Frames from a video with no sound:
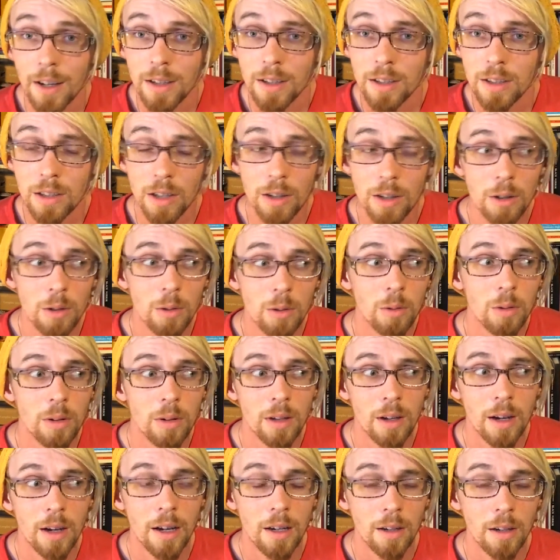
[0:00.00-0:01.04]
So
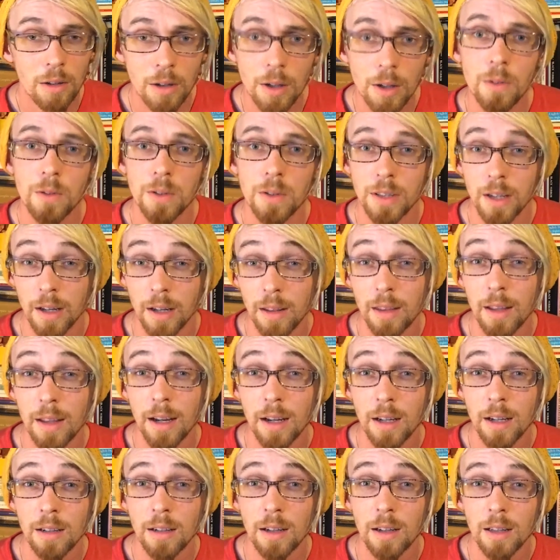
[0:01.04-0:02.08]
I could have said
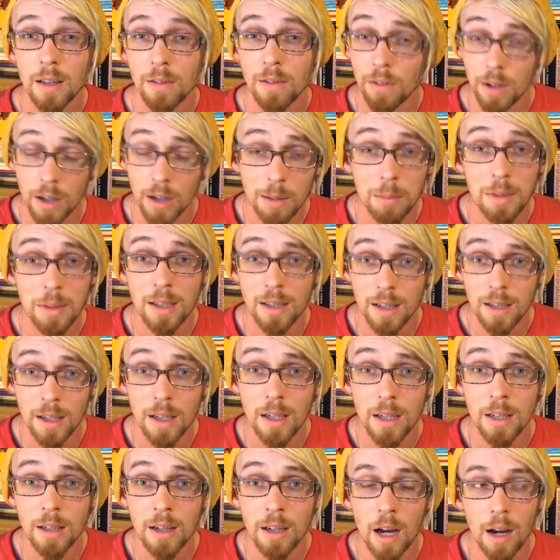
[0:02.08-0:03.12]
that at the very
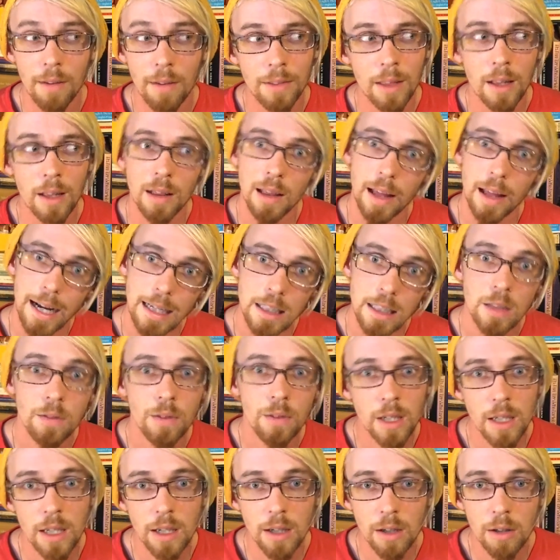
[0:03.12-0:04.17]
beginning of the last
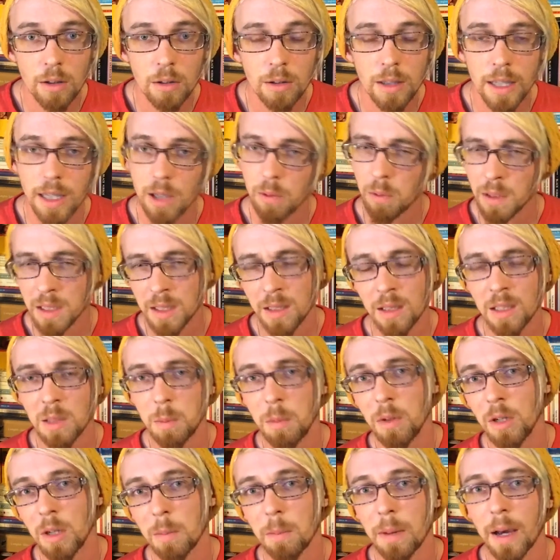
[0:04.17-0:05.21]
video, like, what's this
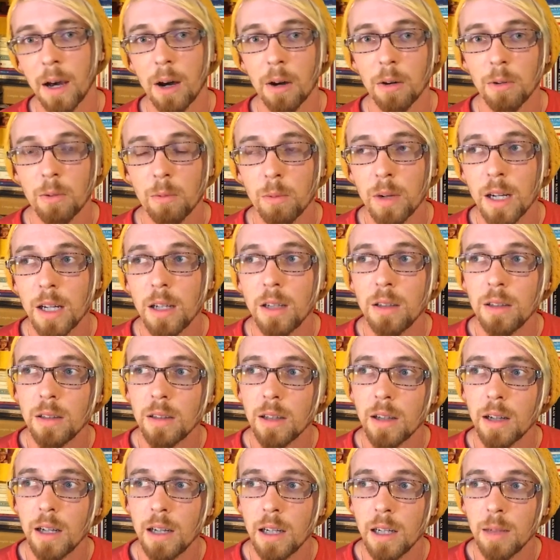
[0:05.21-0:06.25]
book about? Well,
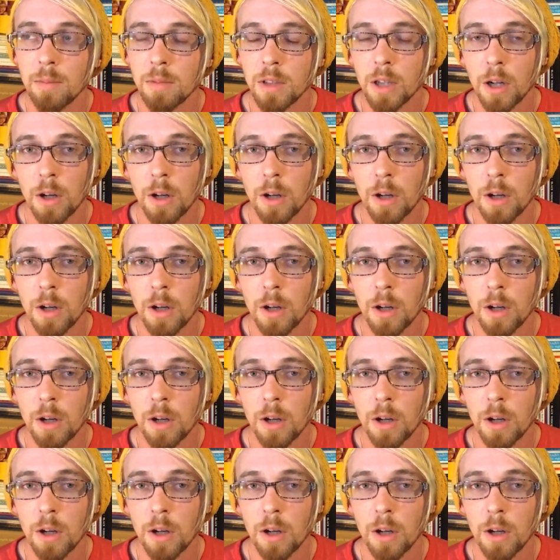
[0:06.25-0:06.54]
to